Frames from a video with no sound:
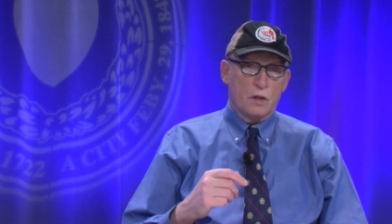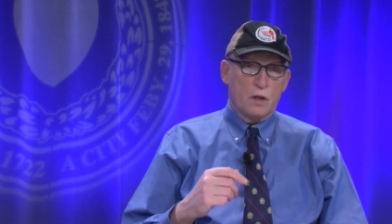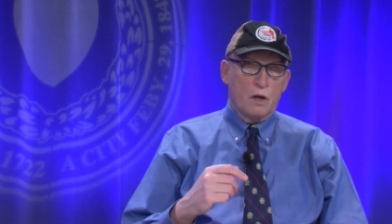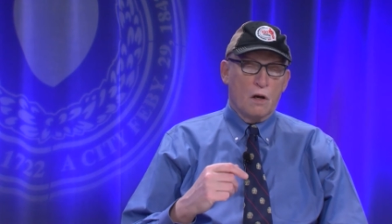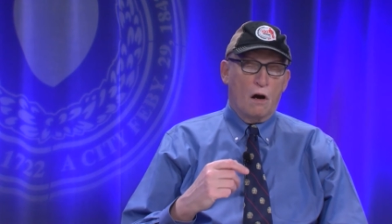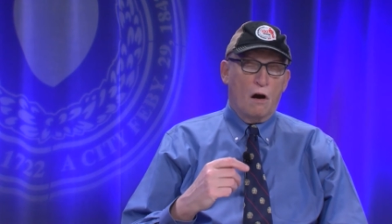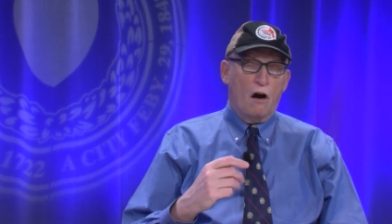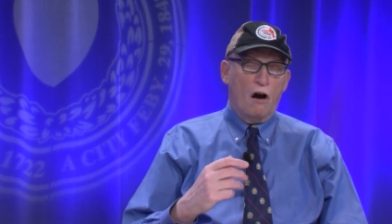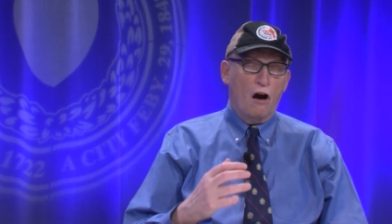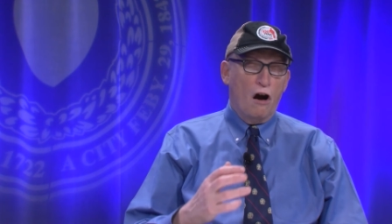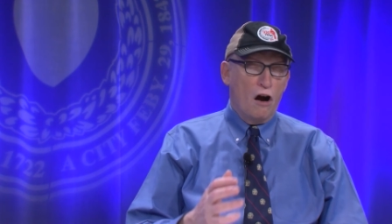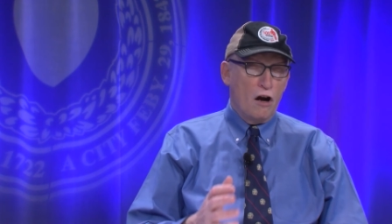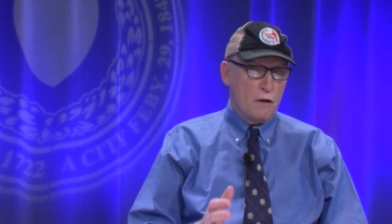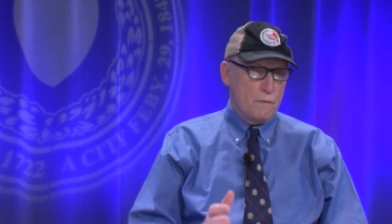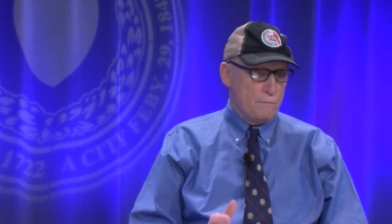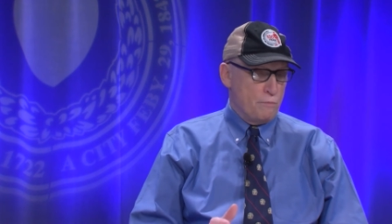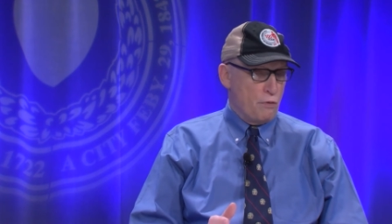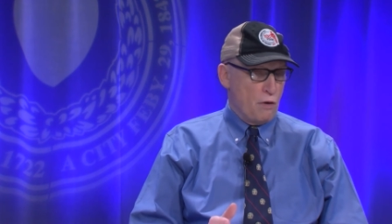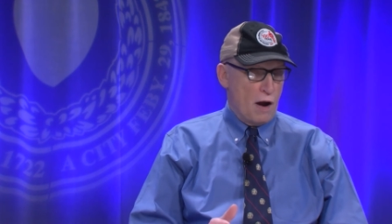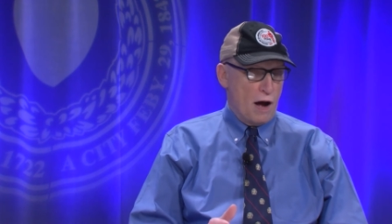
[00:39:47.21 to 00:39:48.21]
heart
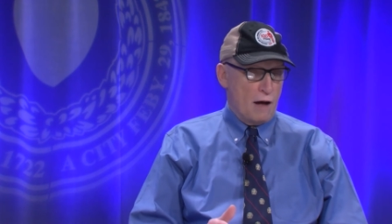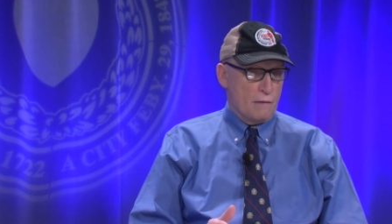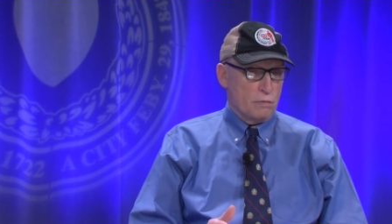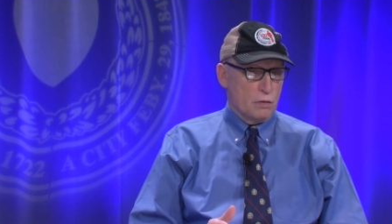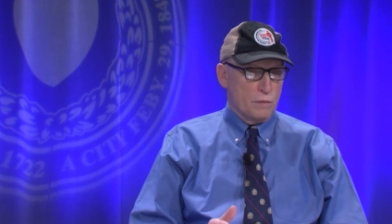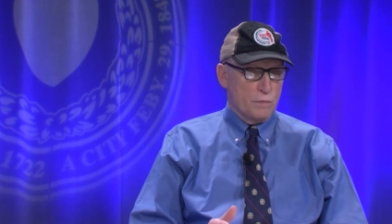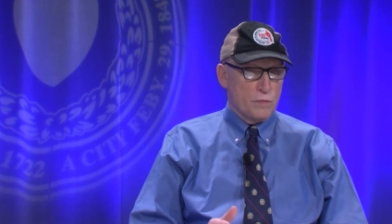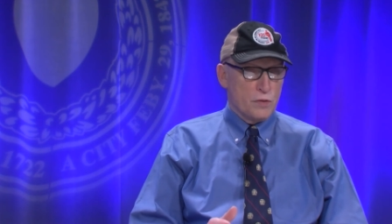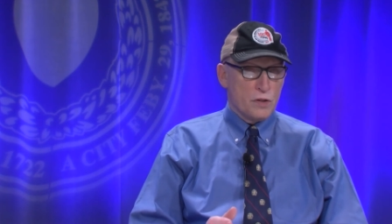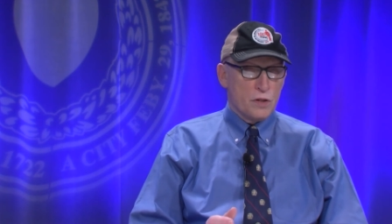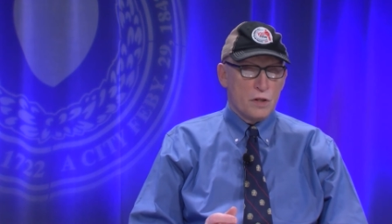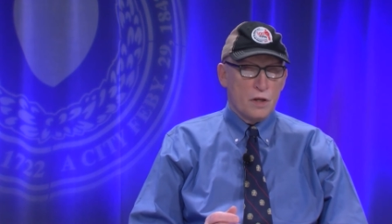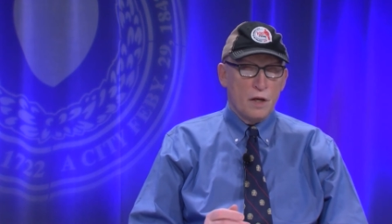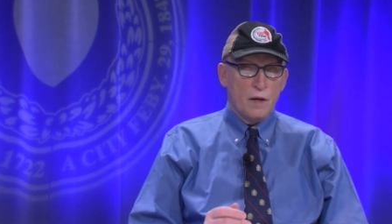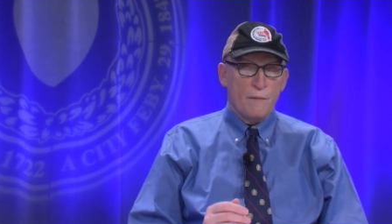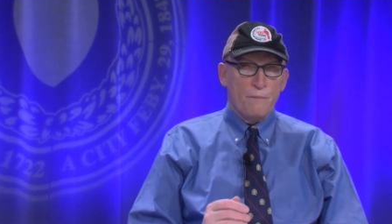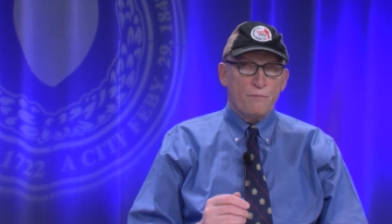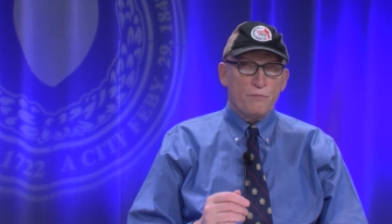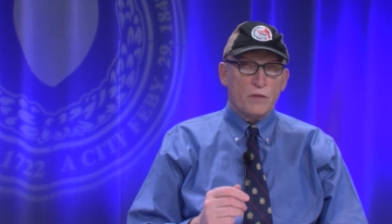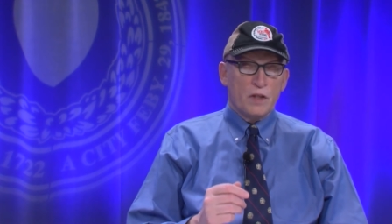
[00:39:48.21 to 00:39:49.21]
problems,
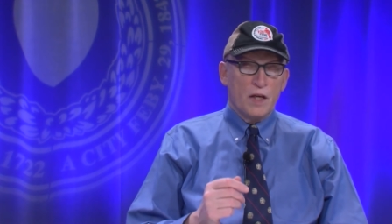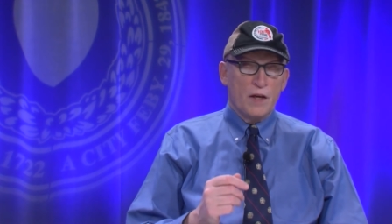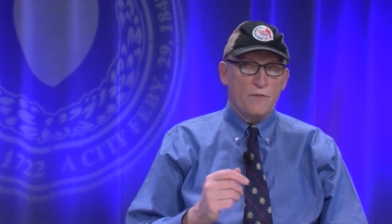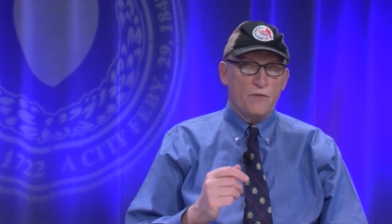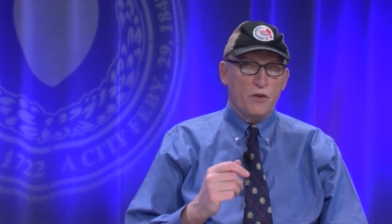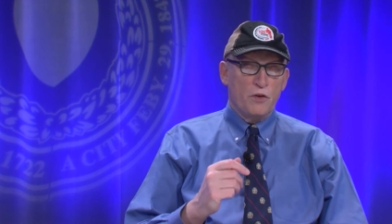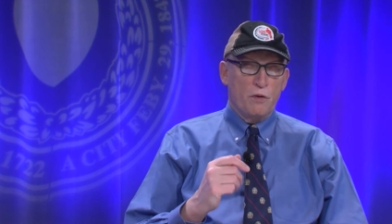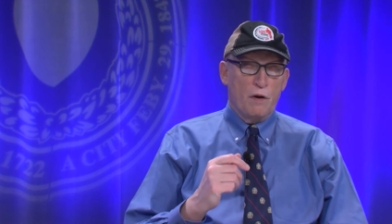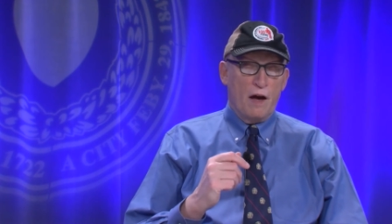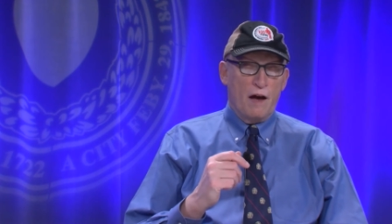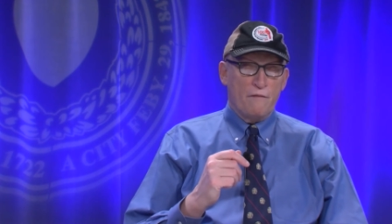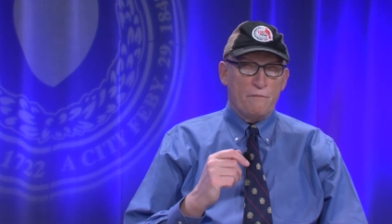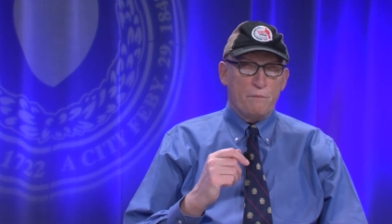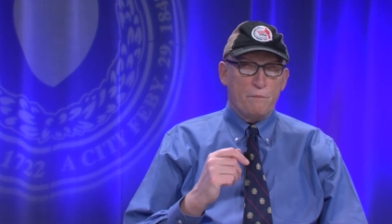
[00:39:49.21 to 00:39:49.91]
if you have